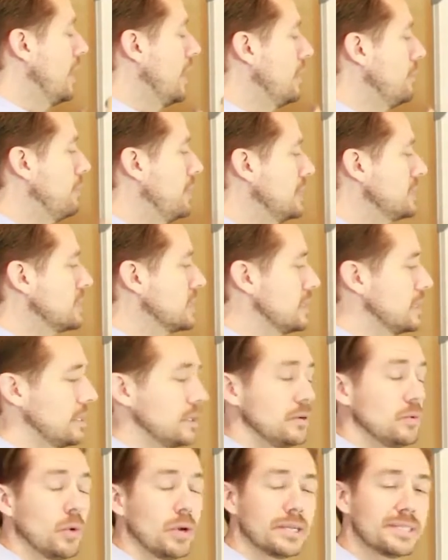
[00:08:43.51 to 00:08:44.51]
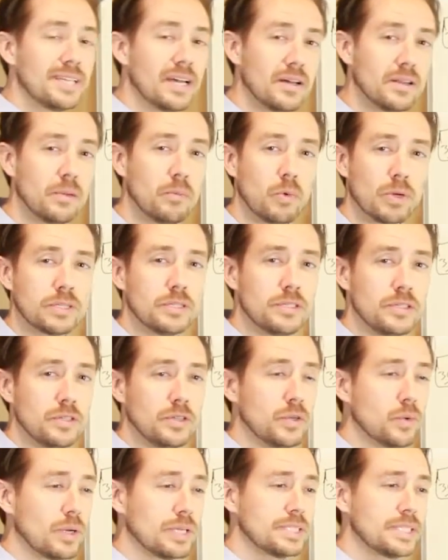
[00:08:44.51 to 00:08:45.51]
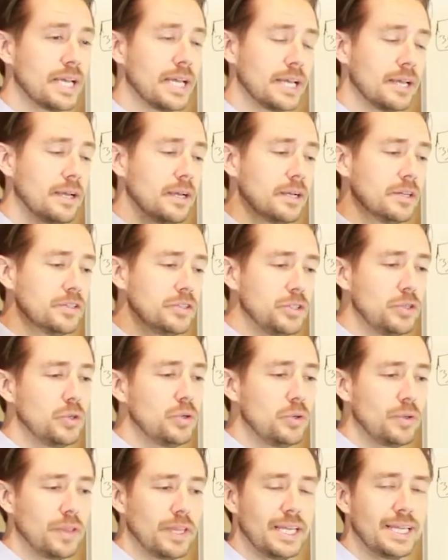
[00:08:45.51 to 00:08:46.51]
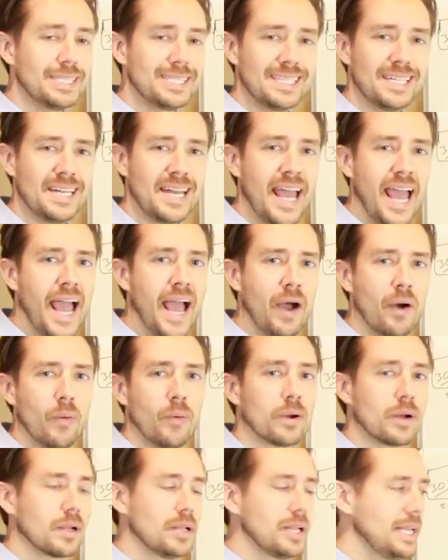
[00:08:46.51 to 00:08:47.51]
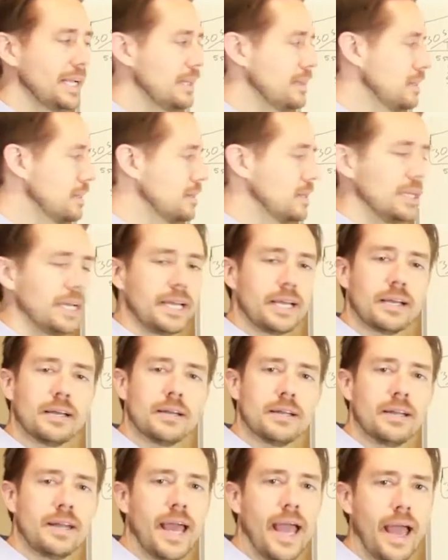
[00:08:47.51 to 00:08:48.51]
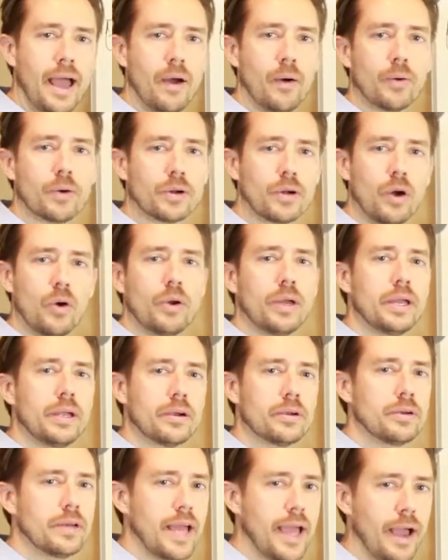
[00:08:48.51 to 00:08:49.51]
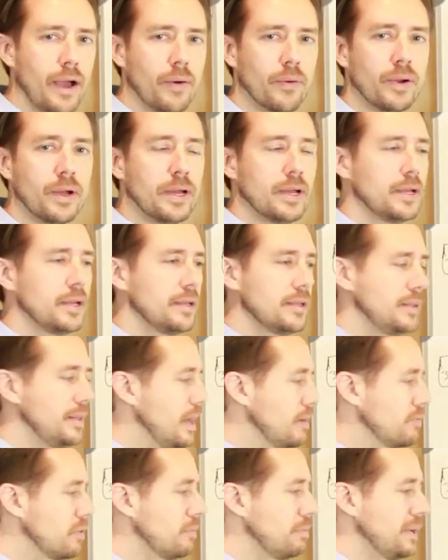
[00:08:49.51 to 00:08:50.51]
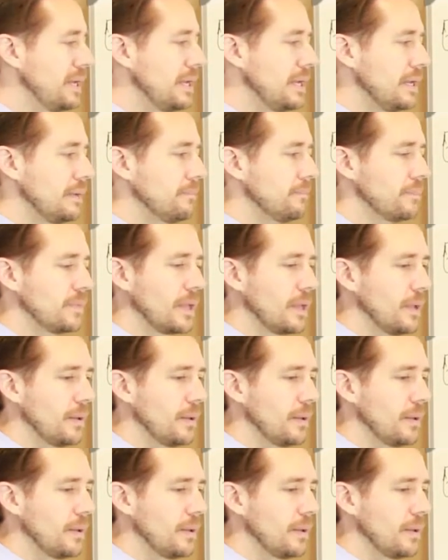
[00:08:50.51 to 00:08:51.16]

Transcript: And basically, you want to tell them what to do. You want to say, do this now. Click the link now. Go here now. Never be